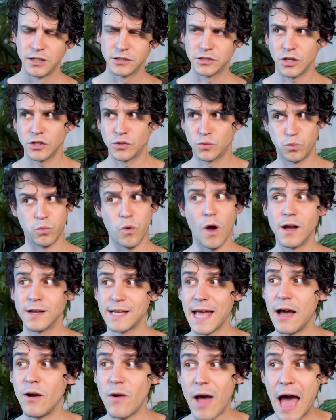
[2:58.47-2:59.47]
Just
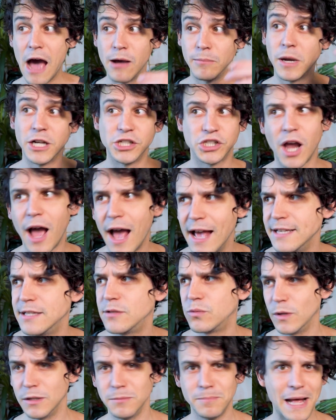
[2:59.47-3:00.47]
work out how much
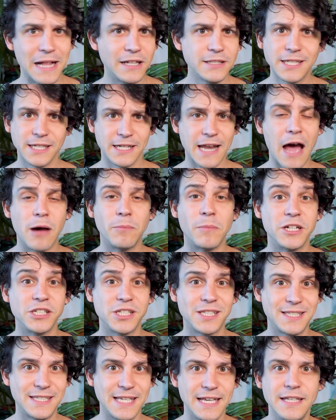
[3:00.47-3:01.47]
ice will melt and how
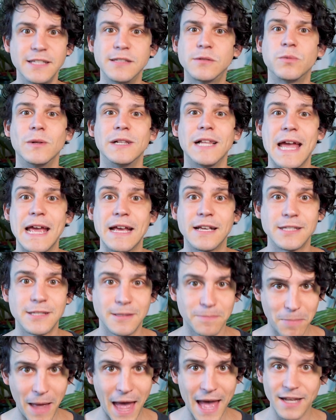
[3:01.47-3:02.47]
much seas will
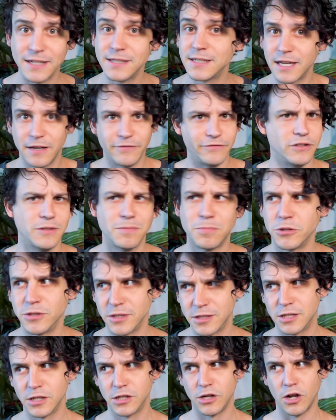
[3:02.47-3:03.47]
expand in response to